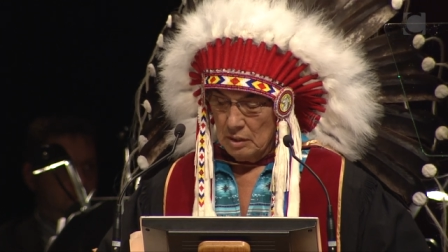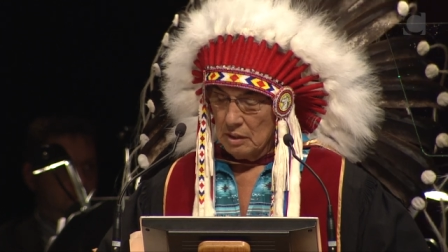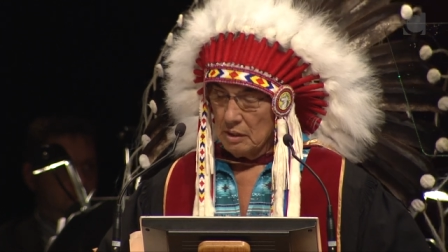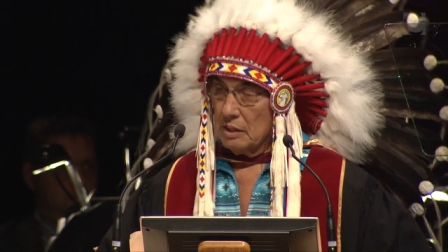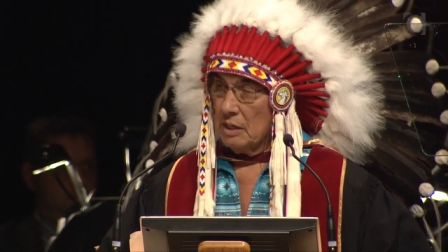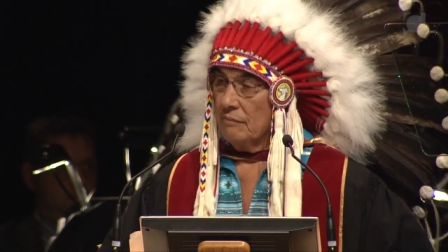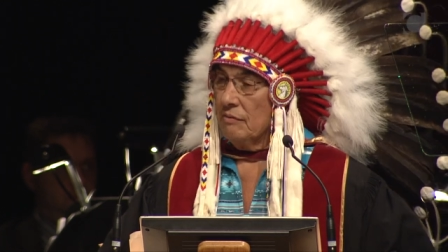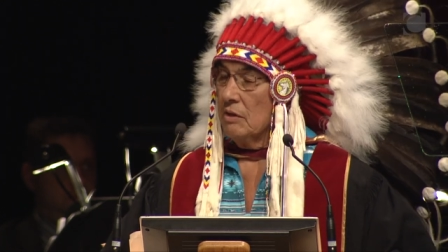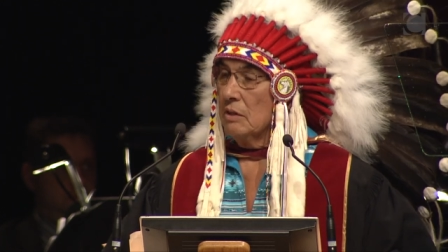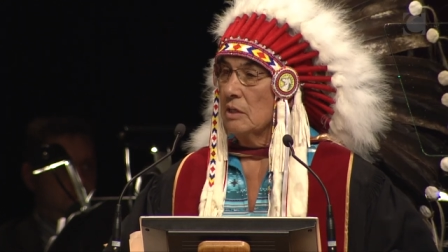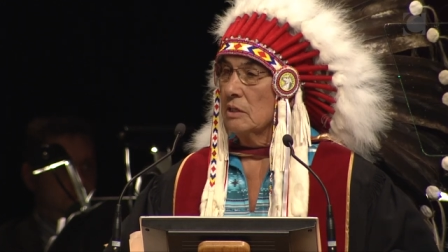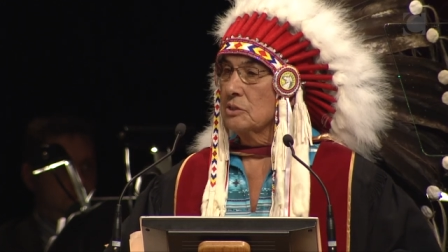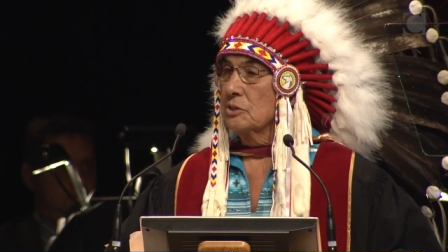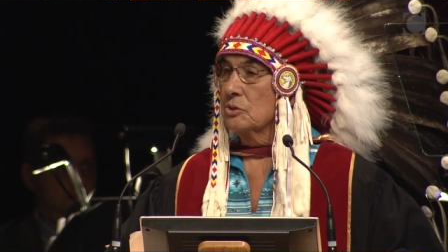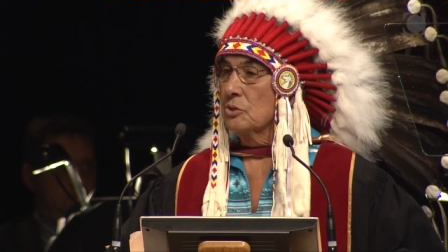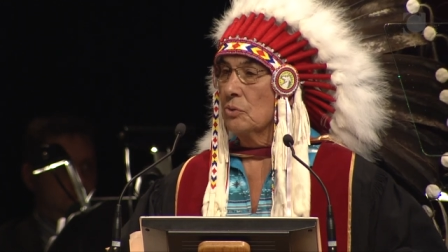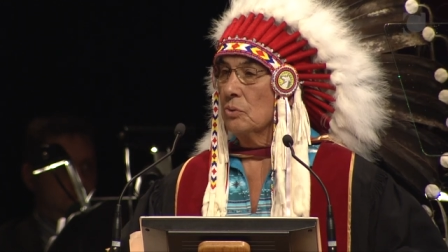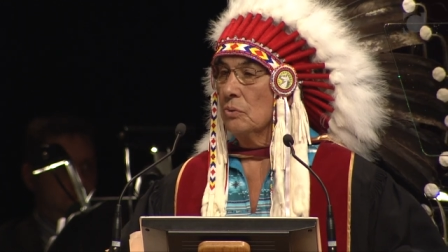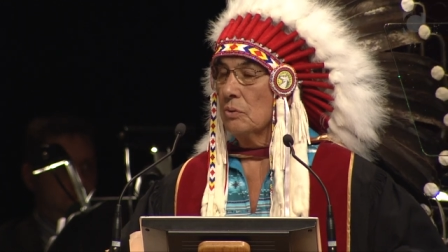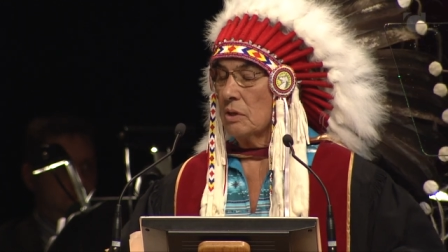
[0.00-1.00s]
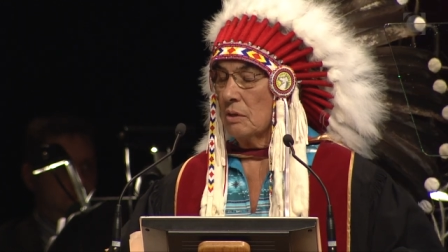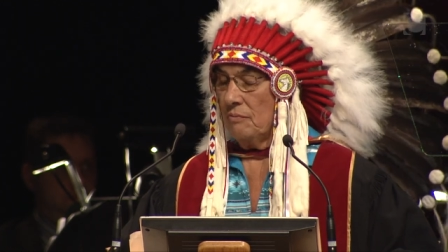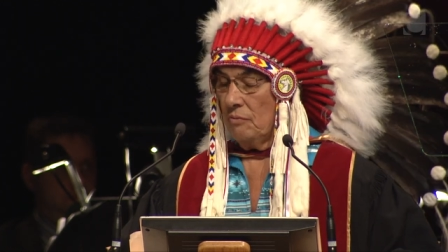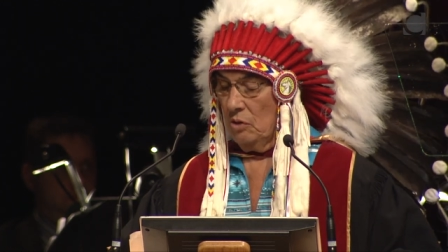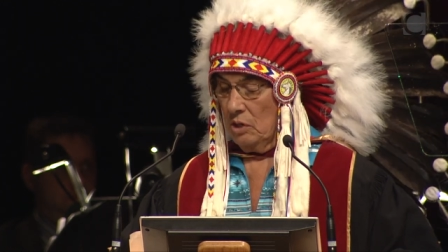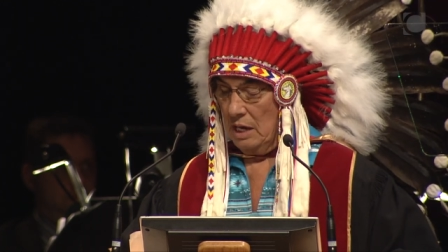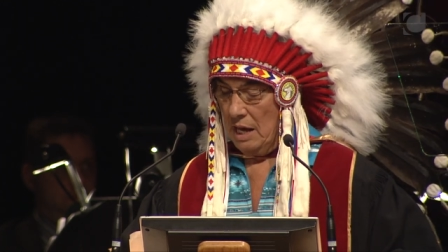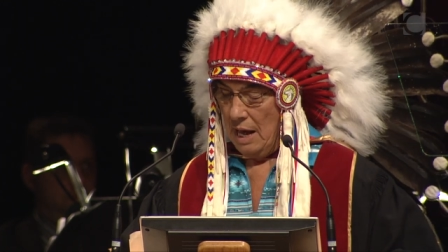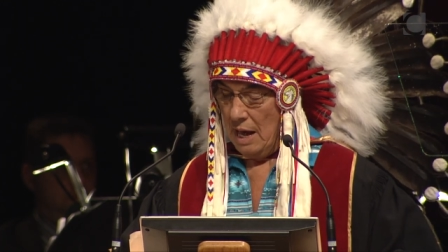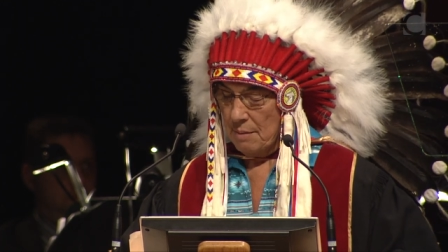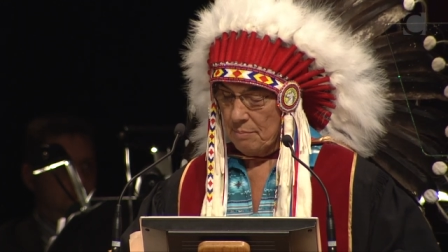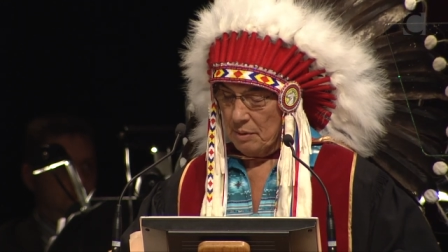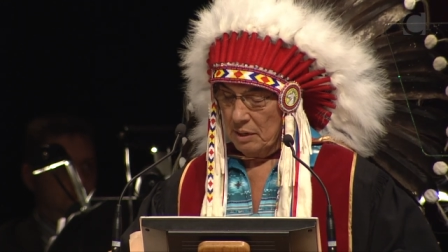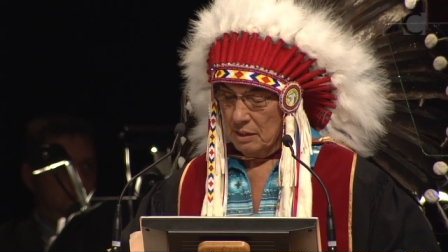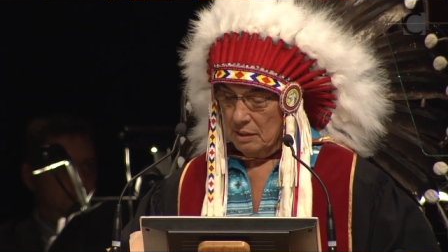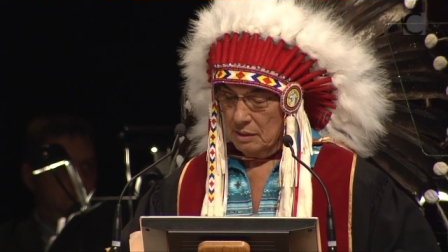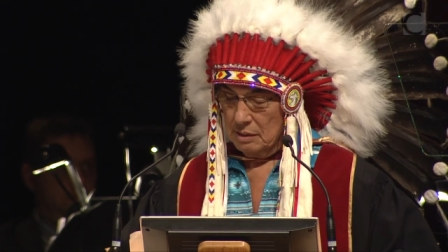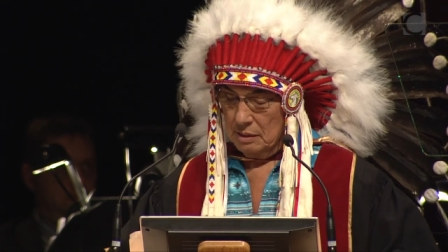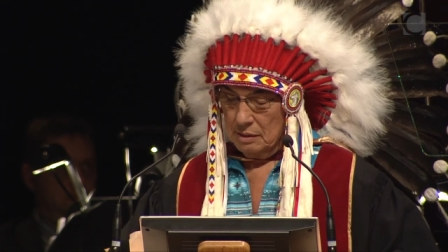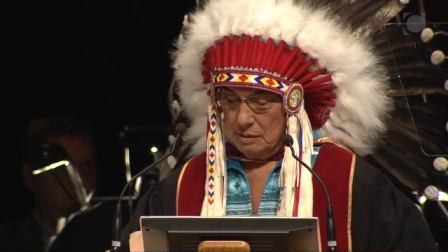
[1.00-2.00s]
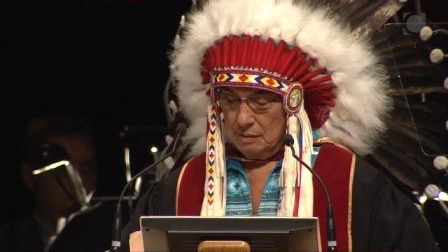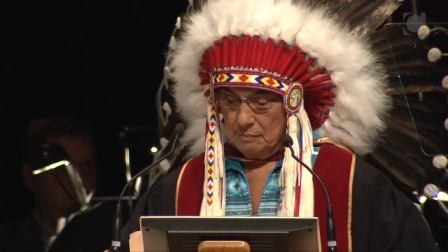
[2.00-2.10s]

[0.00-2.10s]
Given this truth of what happened,